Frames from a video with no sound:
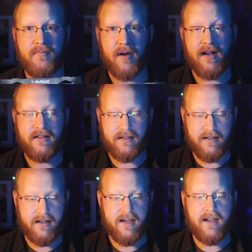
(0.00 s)

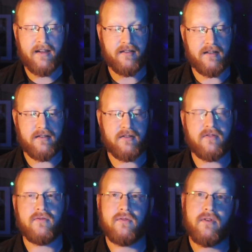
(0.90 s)
unboxing
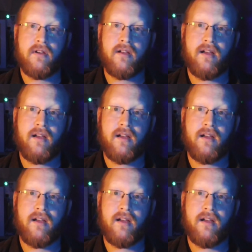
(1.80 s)
this new